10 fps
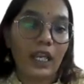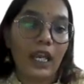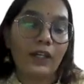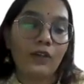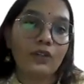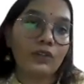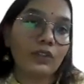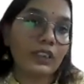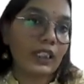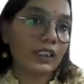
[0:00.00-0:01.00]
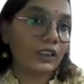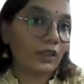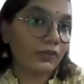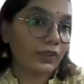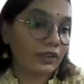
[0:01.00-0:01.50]
and also the
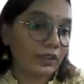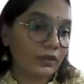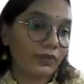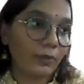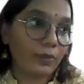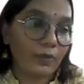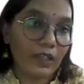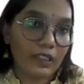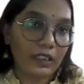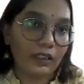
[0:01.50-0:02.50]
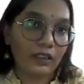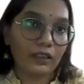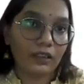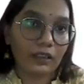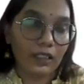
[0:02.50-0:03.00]
secular features for prevailing
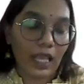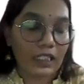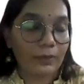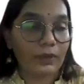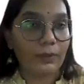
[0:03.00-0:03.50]
as per the